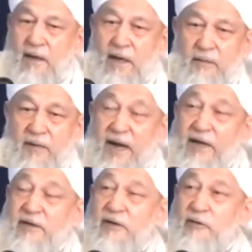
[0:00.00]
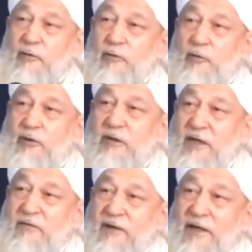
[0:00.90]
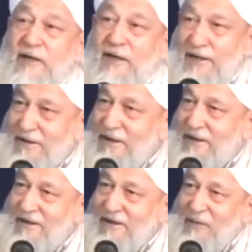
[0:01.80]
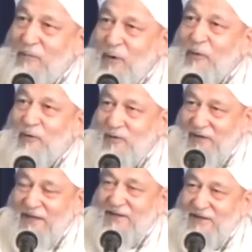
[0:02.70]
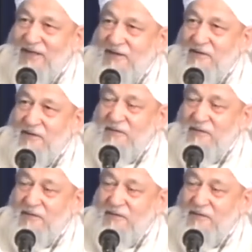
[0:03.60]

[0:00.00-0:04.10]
I'm glad that you think very intelligently and ponder over these things.